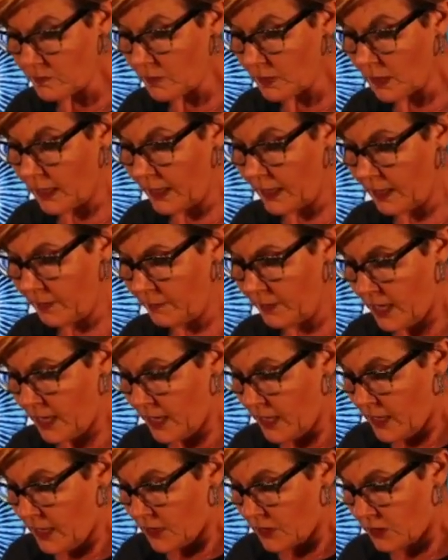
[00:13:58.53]
Um,
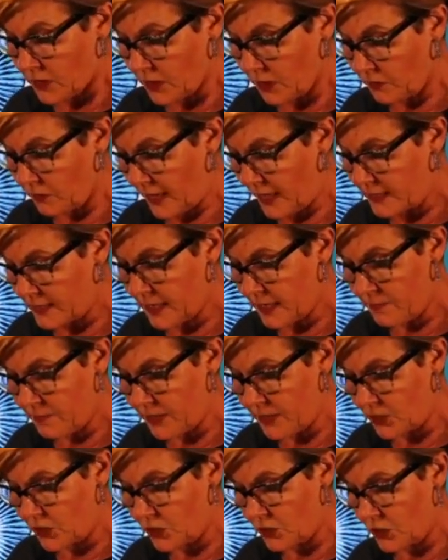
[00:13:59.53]
so as I
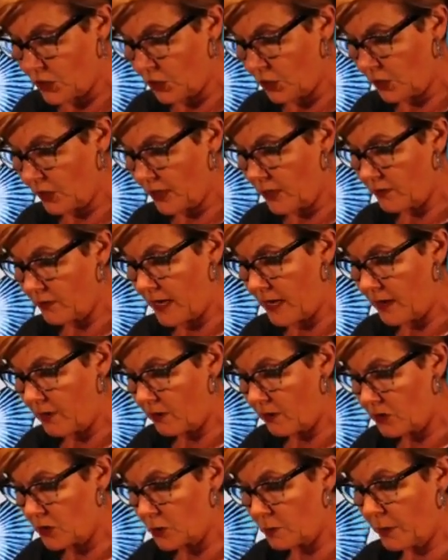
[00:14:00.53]
mentioned earlier, they
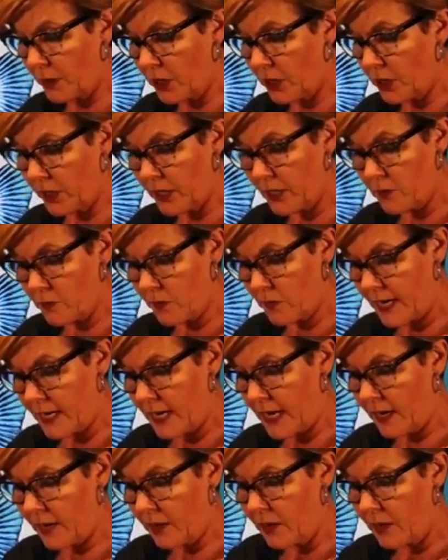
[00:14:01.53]
are spawning right now.